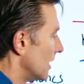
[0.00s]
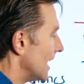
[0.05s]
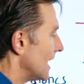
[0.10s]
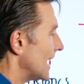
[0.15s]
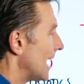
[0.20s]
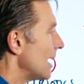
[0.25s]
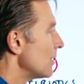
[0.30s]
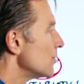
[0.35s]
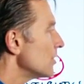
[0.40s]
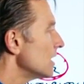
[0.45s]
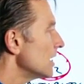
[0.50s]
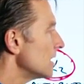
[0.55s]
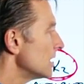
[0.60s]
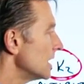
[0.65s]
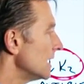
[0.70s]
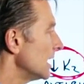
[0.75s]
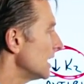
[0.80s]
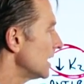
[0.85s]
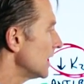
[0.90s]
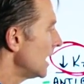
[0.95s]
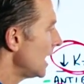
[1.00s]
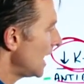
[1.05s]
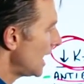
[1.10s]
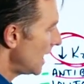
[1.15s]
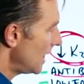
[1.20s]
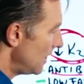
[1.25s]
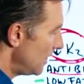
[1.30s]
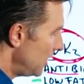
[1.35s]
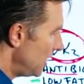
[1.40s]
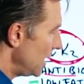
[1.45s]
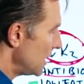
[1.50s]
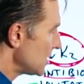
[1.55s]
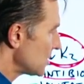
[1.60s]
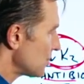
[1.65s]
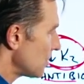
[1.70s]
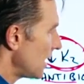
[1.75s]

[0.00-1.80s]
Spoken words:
And I really think this